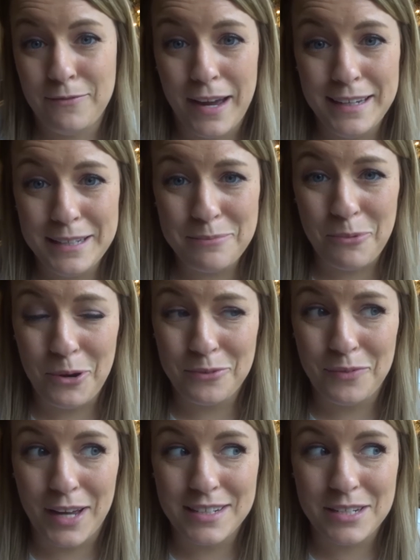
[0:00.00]
find it more
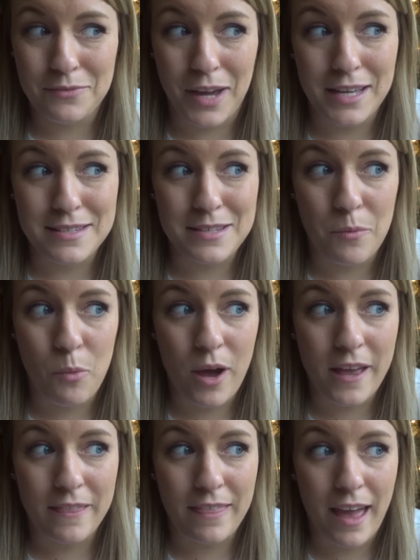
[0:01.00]
fun to find
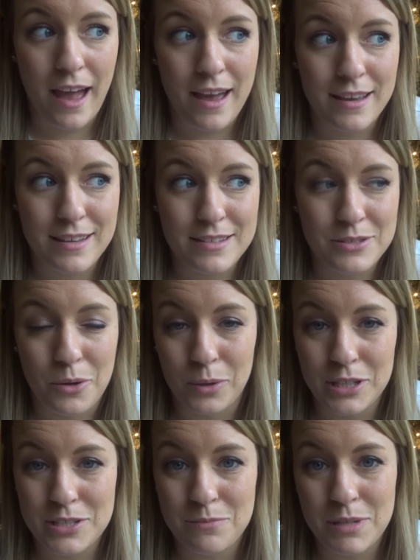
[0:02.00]
someone that is
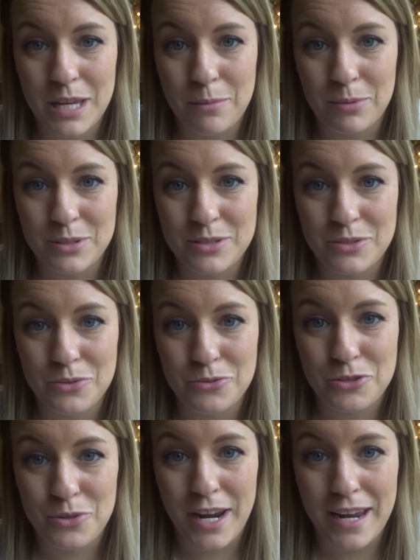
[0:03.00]
going to be able to
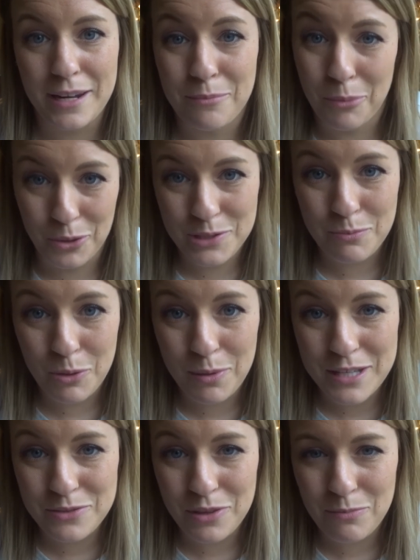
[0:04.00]
trade multiple
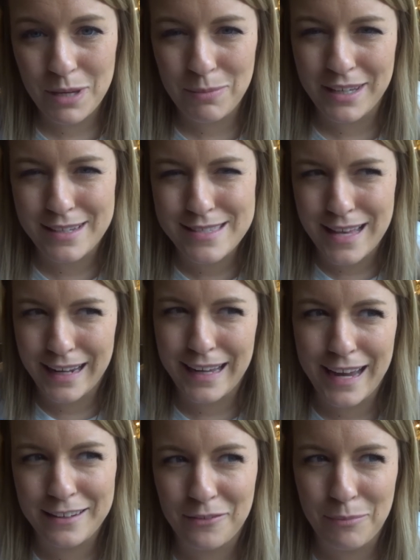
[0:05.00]
pins with me because then it
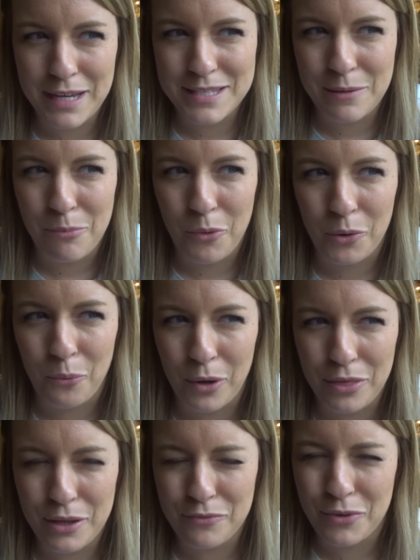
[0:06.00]
kind of makes it more
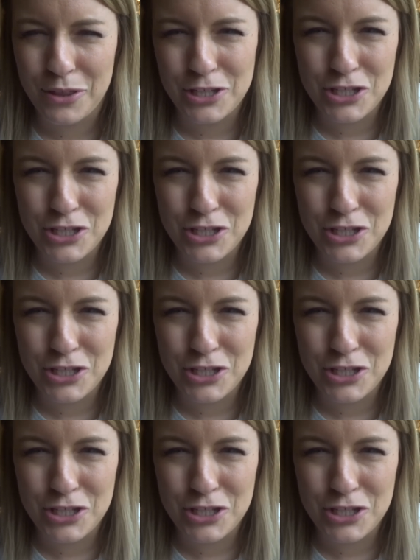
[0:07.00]
worth it for the